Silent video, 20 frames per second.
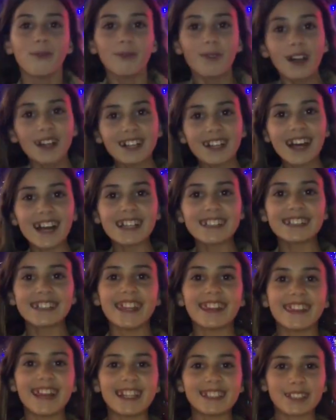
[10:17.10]
Well guys,
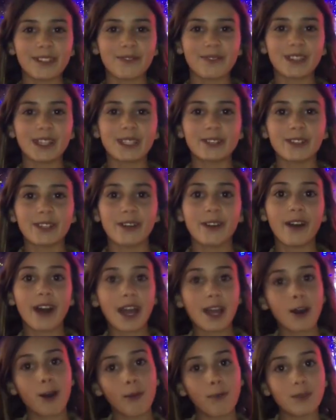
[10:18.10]
that's it for this video.
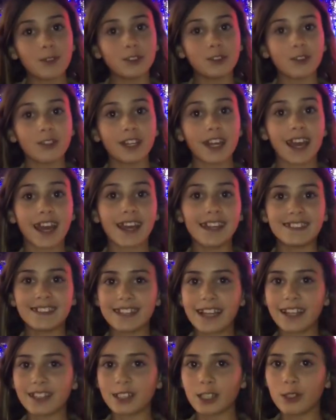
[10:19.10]
I hope you enjoyed it and
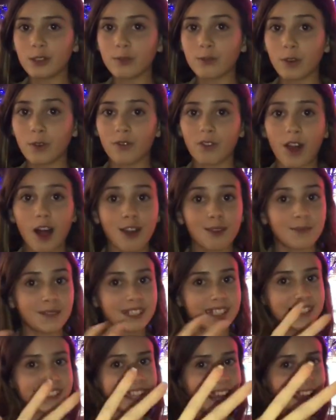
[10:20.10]
stay tuned for
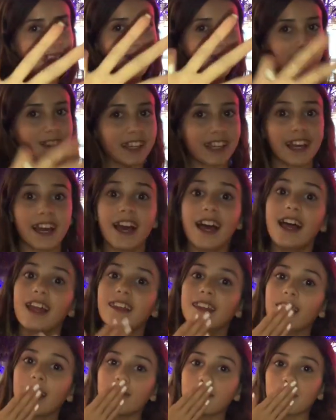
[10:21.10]
Vlogmas Day 3.
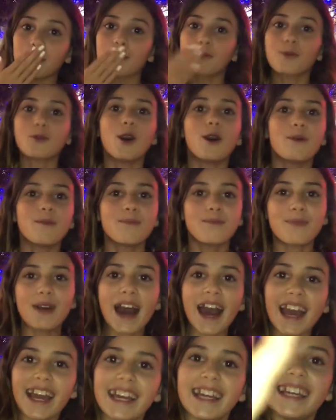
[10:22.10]
Love you,
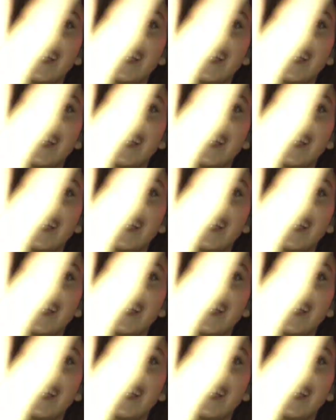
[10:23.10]
bye.